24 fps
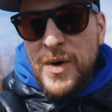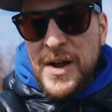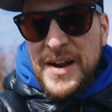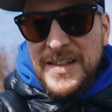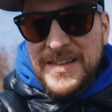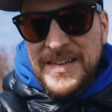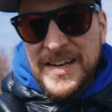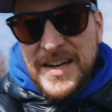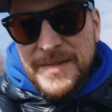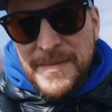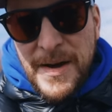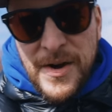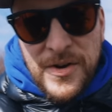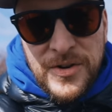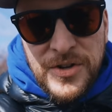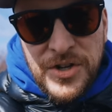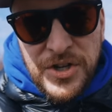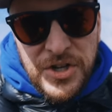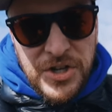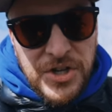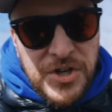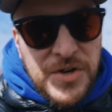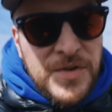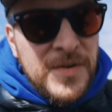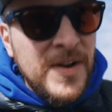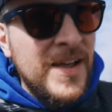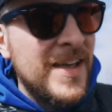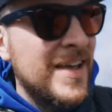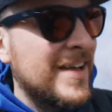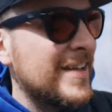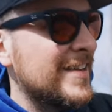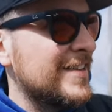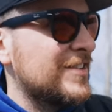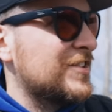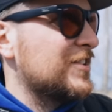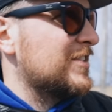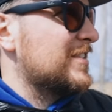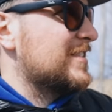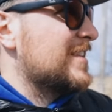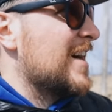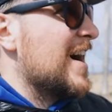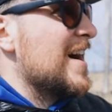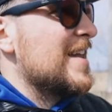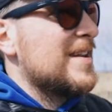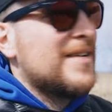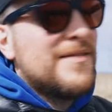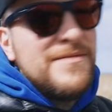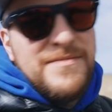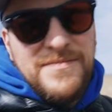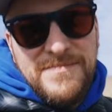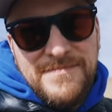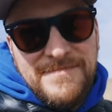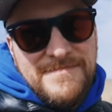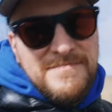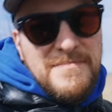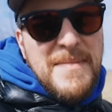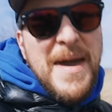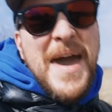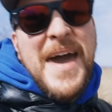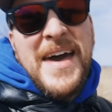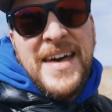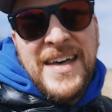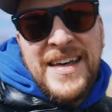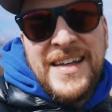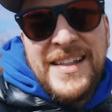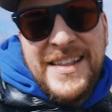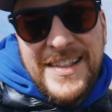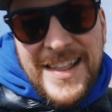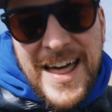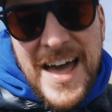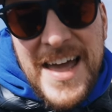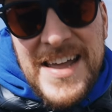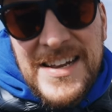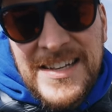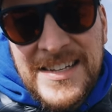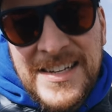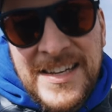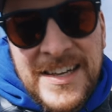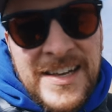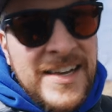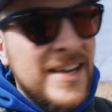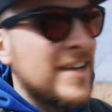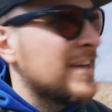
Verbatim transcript: wanted to come out and shoot in just kind of meh light.